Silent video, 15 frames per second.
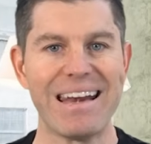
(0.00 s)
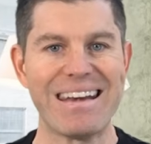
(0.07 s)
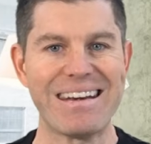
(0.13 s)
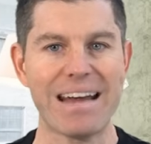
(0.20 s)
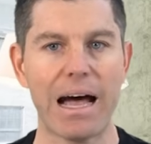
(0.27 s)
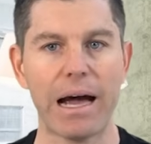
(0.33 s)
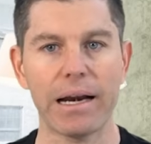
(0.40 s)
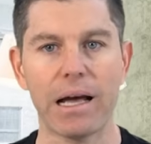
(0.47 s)

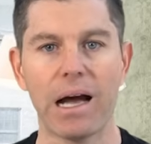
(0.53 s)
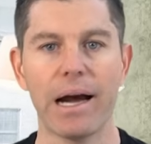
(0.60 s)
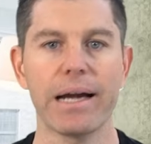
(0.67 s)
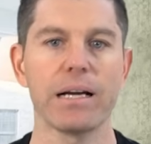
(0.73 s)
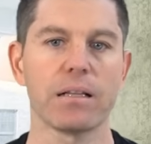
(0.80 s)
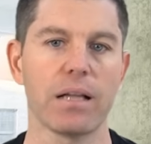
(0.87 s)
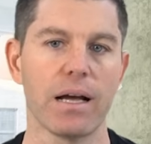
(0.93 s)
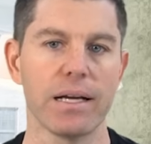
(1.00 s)
not
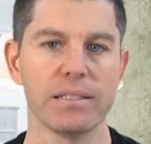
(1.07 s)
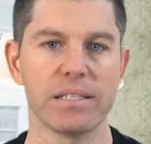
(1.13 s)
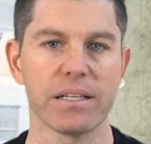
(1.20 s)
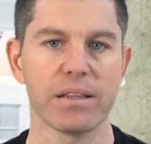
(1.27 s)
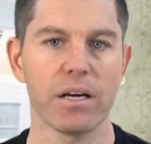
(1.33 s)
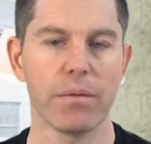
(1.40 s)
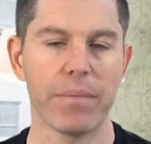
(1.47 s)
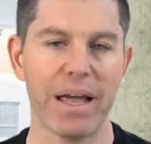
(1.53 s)

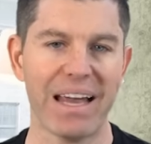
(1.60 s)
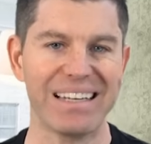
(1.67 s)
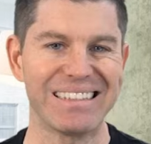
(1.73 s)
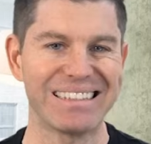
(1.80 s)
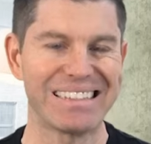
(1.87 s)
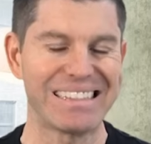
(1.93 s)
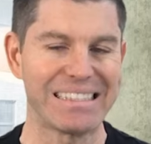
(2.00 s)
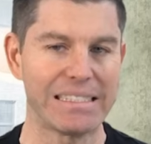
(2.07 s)
idolizing them,
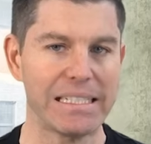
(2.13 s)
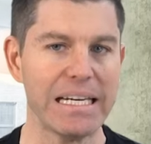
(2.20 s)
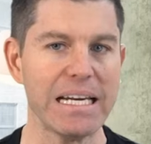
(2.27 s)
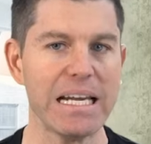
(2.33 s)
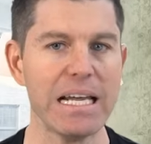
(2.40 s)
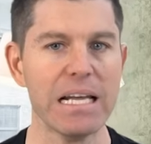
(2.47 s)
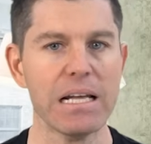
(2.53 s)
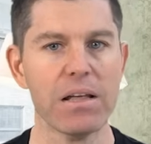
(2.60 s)
and
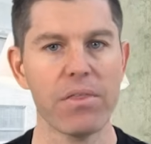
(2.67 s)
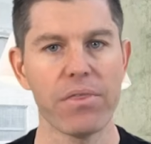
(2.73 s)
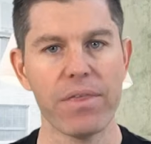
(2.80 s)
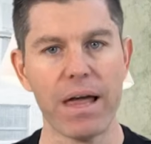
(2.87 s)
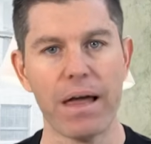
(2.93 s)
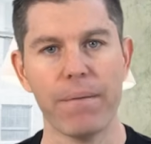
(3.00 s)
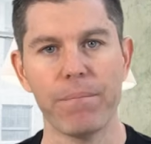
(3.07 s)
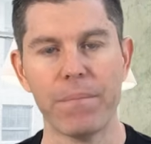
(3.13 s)
seeing
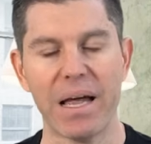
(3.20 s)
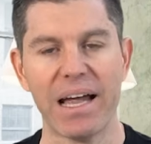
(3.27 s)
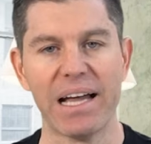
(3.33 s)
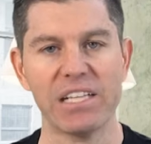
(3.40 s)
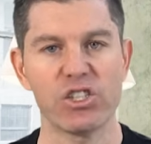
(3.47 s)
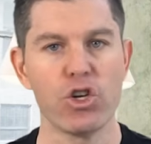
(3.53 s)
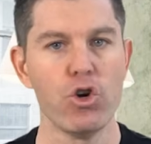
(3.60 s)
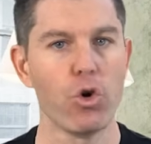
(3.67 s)
them
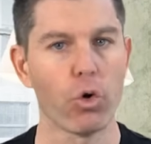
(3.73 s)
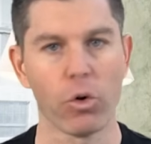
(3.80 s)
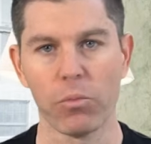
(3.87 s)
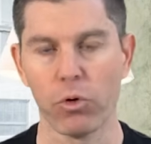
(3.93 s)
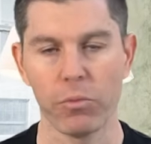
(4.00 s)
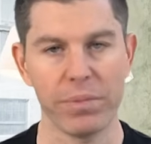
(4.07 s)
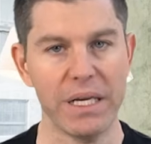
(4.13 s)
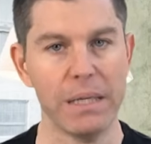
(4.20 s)
as
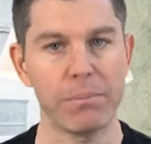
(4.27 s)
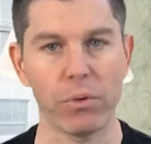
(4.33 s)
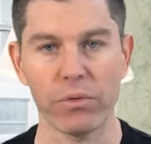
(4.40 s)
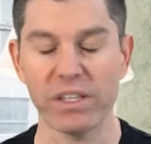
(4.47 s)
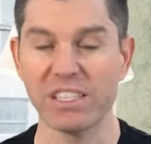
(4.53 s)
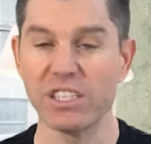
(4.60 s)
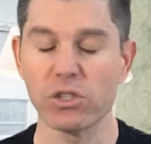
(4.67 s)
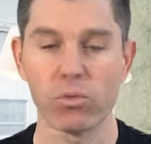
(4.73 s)
normal people.
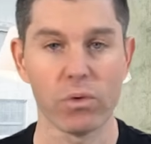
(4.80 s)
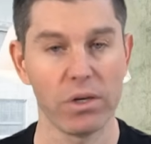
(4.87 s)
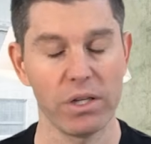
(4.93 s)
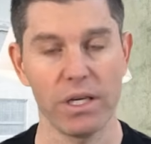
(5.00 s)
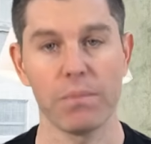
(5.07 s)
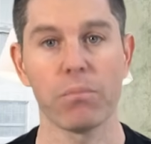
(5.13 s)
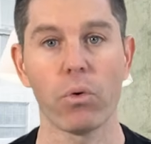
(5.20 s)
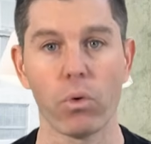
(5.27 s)
This is
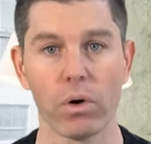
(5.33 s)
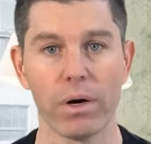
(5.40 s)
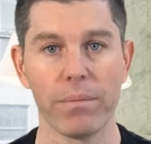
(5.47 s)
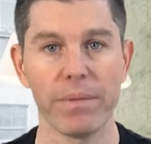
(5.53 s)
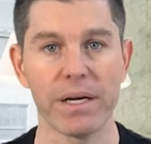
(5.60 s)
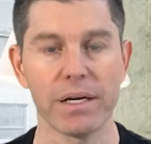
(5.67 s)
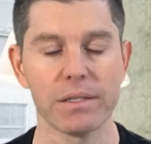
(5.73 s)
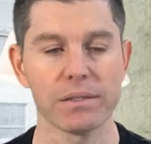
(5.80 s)
really
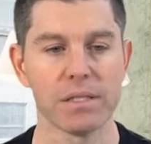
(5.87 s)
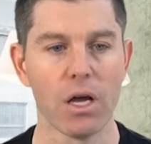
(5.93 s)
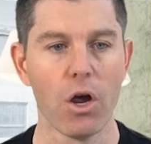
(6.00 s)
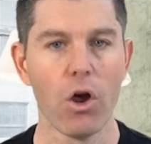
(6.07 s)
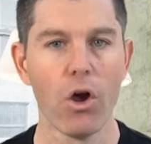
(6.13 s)
important because